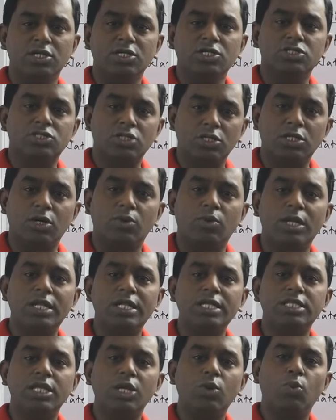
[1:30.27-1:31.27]
So the
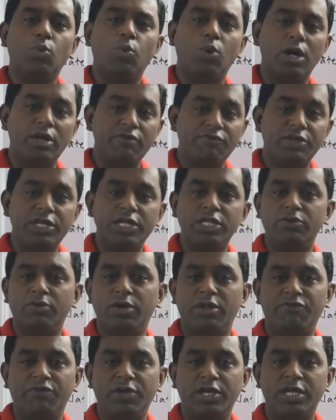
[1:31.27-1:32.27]
only thing what we need to
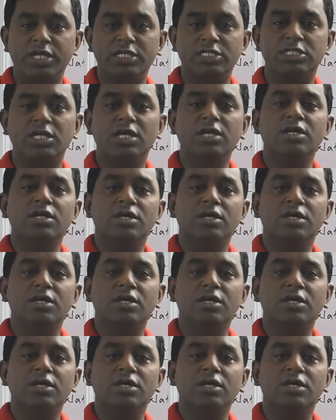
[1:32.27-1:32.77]
verify is